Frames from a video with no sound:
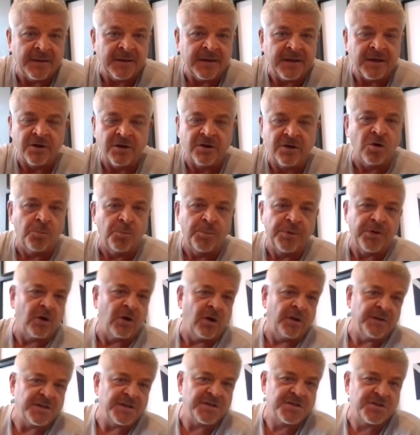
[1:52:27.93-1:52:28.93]
You can go put
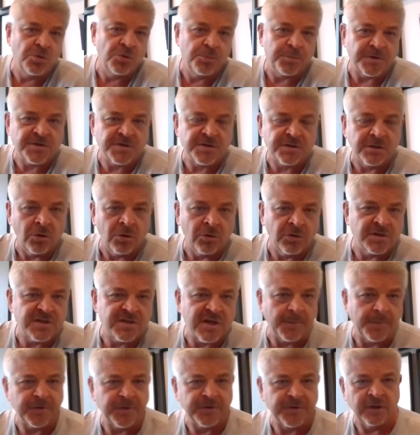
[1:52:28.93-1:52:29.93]
all these stupid
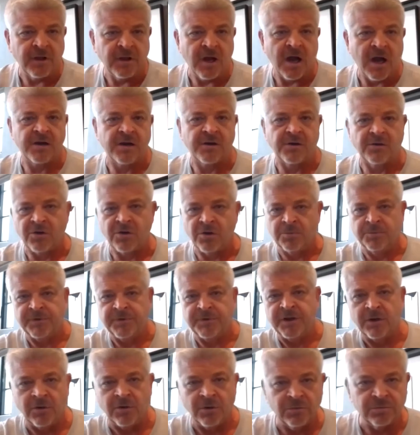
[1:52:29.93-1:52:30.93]
slogans up in the locker room,
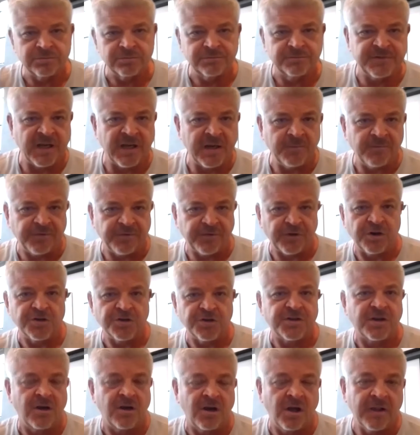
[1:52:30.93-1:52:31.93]
you know, team
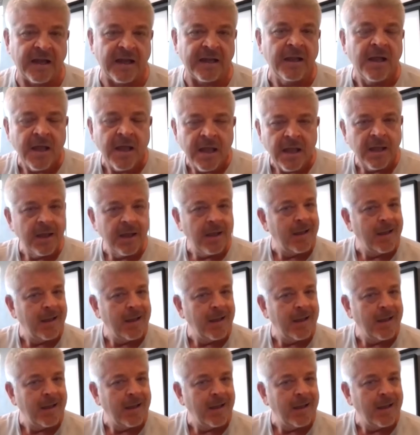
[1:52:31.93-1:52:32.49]
first and all that.